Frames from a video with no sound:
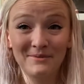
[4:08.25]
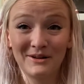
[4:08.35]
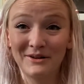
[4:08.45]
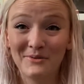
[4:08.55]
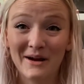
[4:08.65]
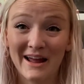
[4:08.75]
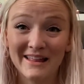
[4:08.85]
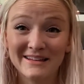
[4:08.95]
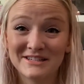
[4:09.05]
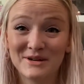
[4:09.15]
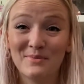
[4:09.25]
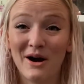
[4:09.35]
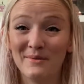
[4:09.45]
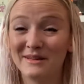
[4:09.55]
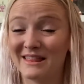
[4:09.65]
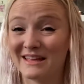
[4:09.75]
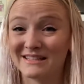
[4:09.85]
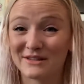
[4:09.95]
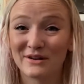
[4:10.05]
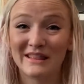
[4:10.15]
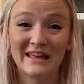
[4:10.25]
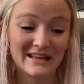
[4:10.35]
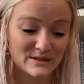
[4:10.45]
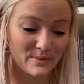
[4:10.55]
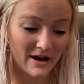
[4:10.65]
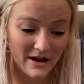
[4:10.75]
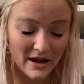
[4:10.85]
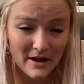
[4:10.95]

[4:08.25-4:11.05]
blown away that she bought me these three things, but